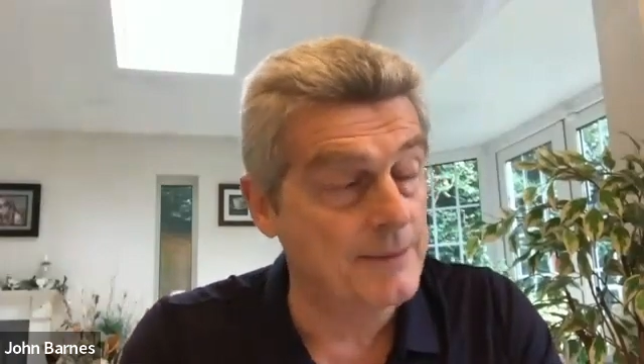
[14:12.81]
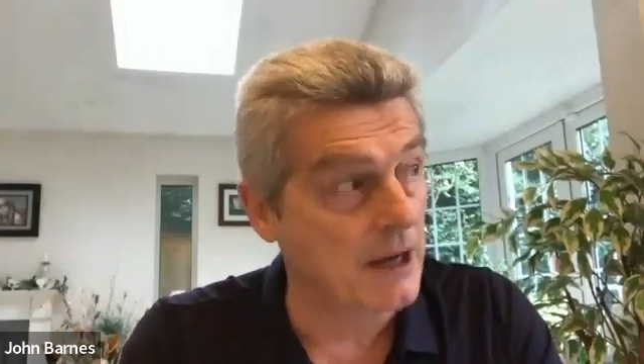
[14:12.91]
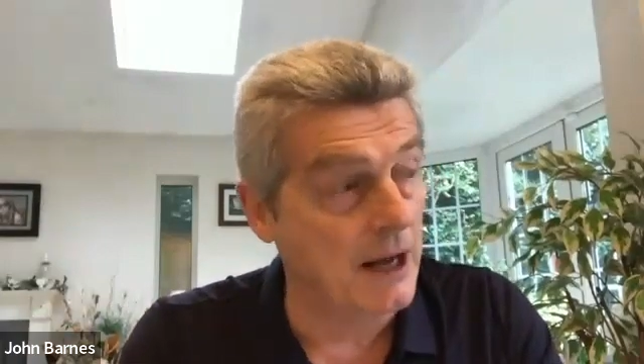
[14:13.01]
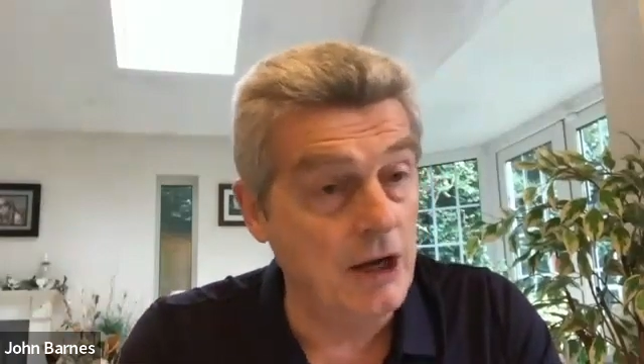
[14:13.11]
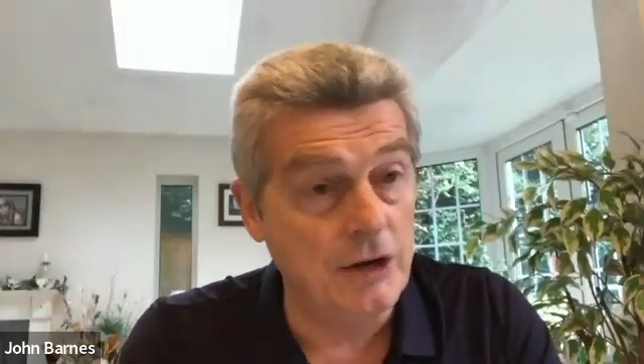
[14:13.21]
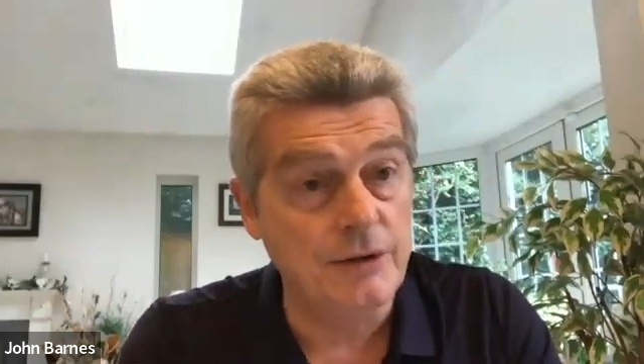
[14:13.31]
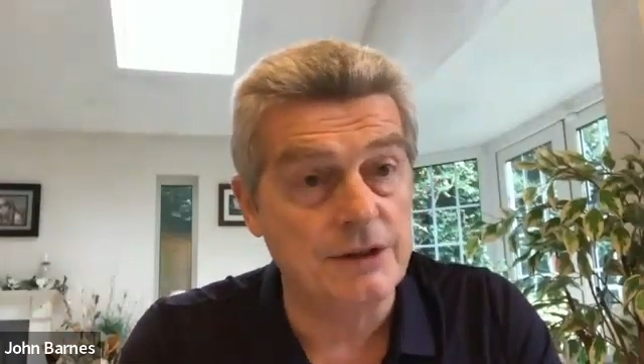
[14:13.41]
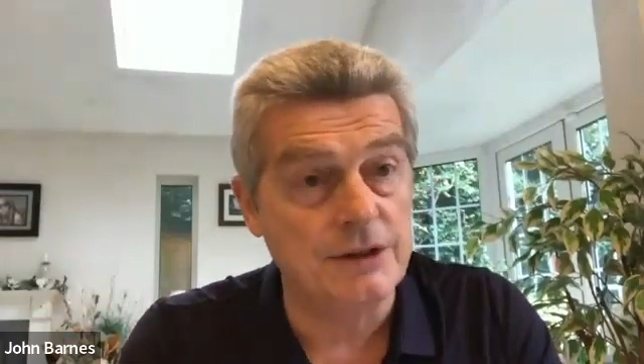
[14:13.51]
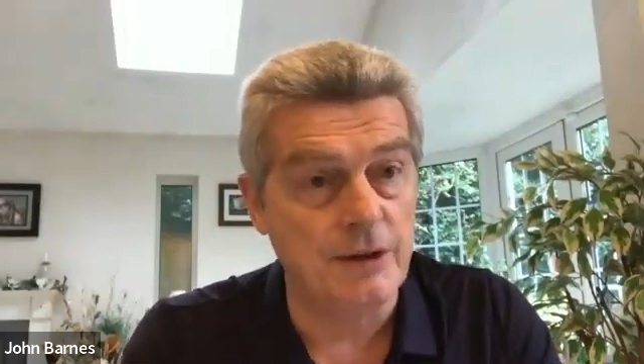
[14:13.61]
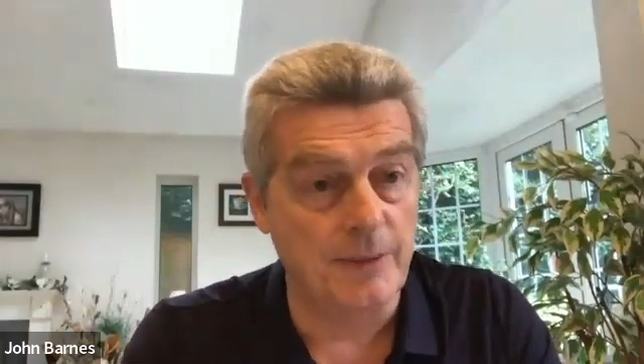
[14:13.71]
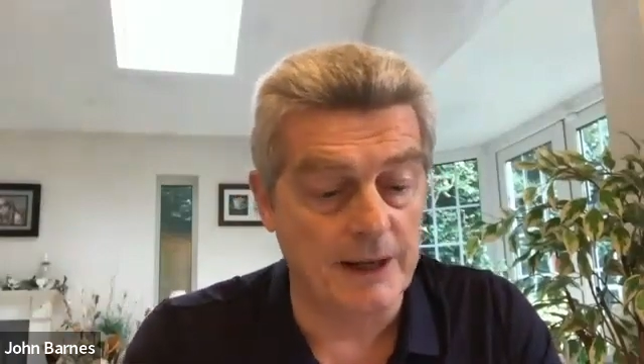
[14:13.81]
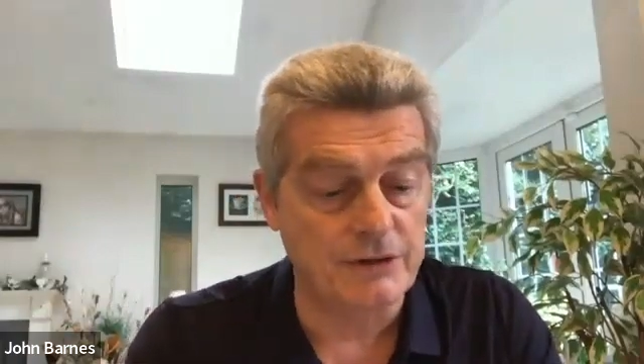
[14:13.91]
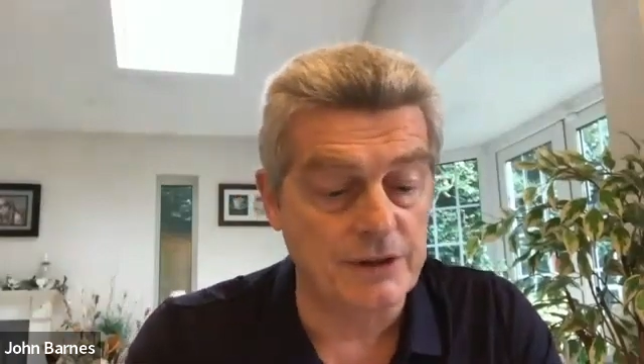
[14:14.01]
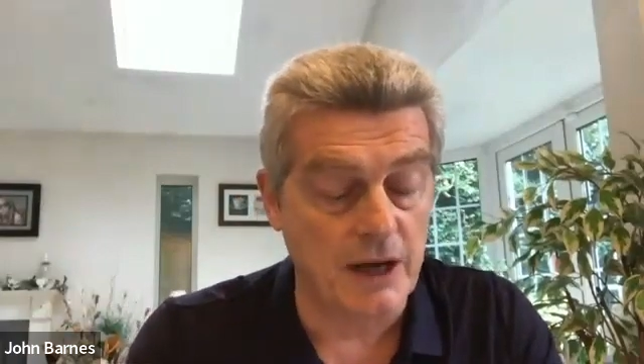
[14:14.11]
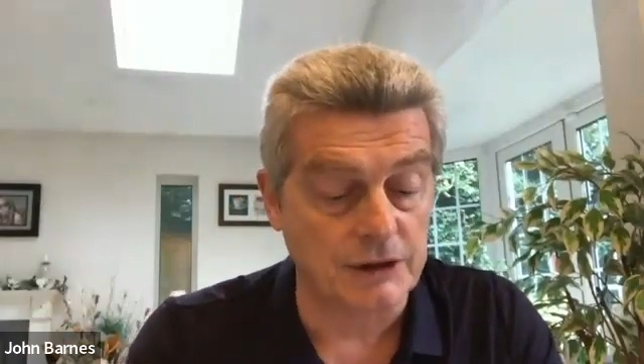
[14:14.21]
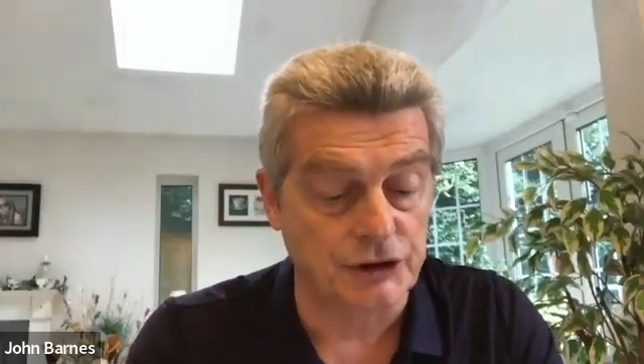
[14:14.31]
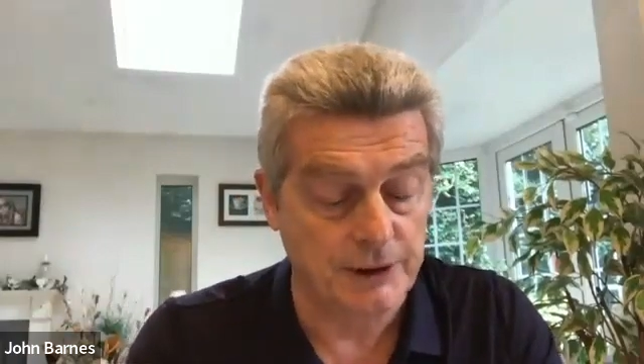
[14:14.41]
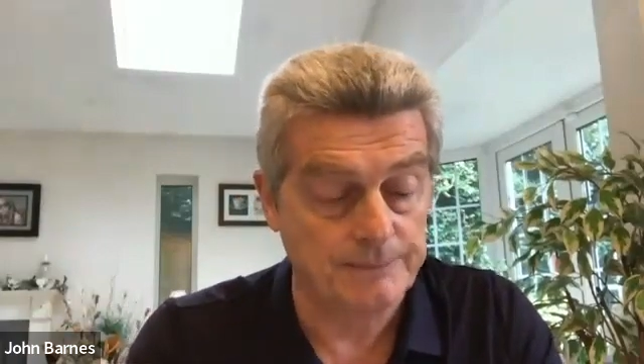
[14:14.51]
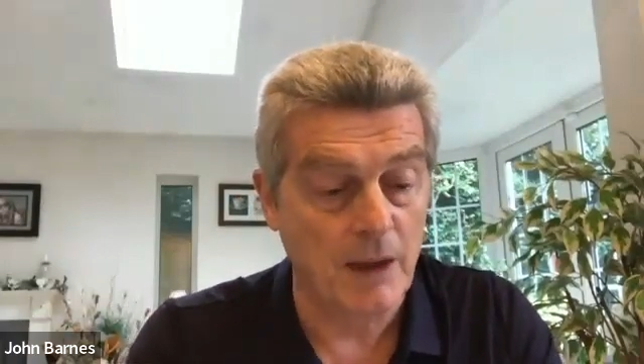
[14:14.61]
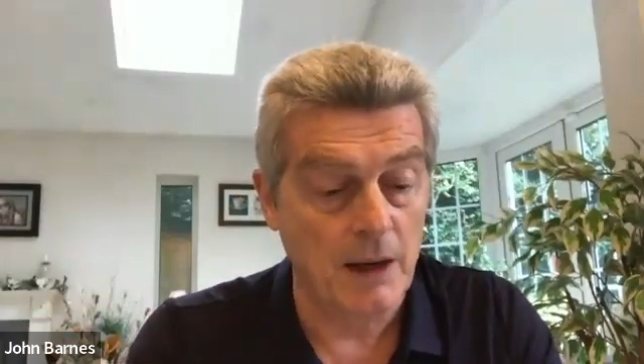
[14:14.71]
as I alluded to in my
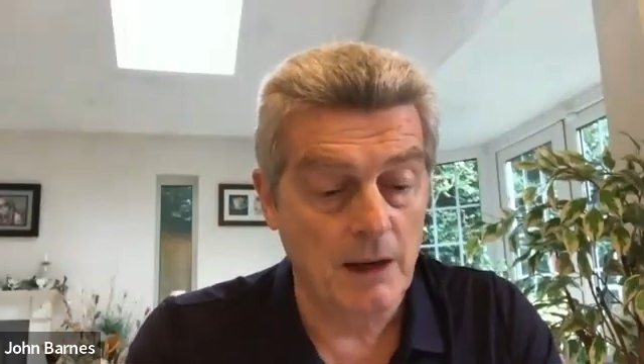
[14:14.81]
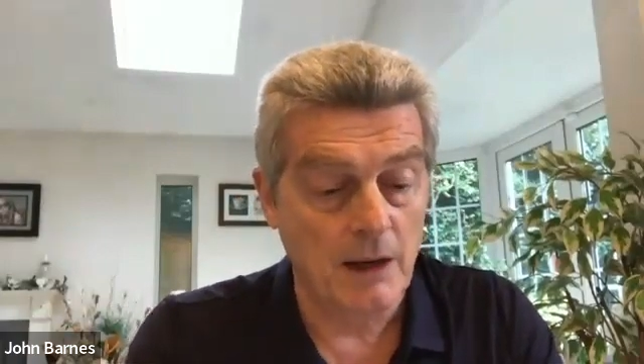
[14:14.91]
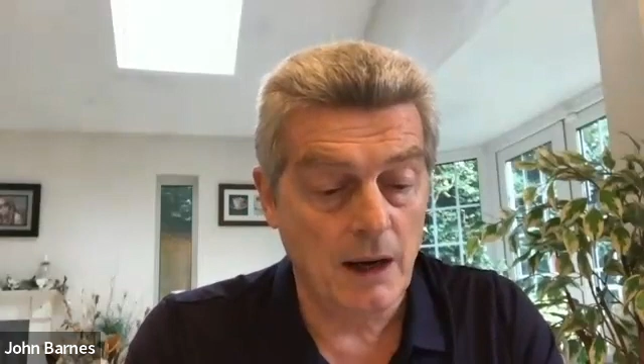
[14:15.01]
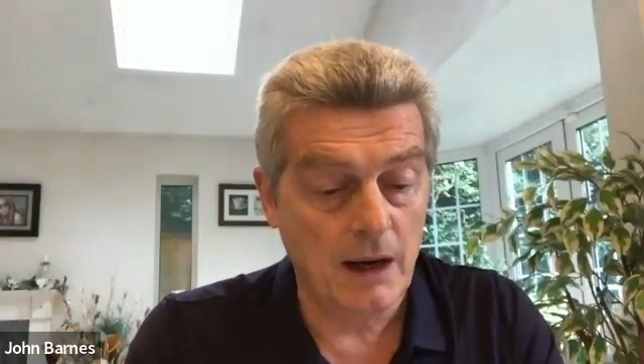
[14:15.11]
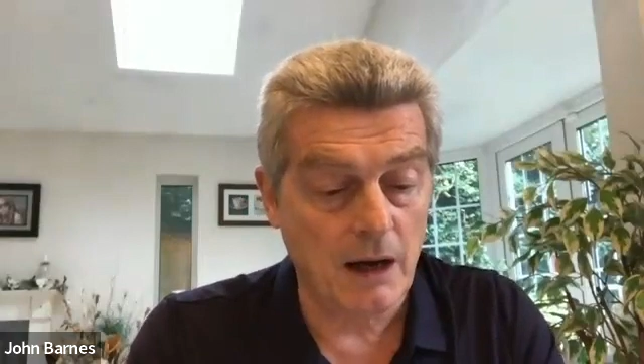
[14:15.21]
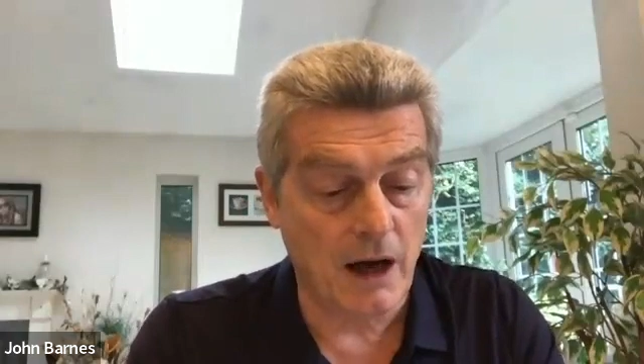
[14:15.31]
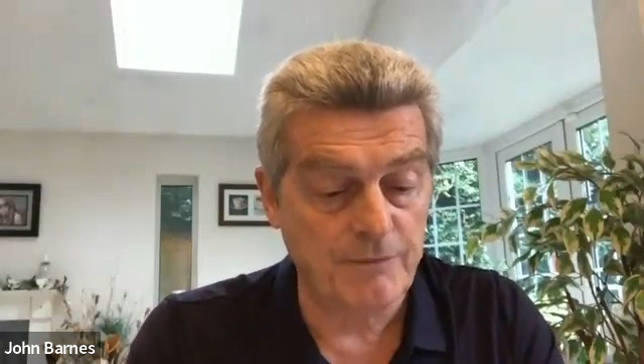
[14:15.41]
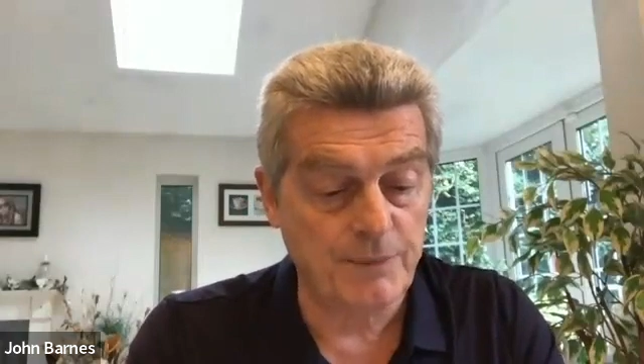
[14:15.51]
introduction, I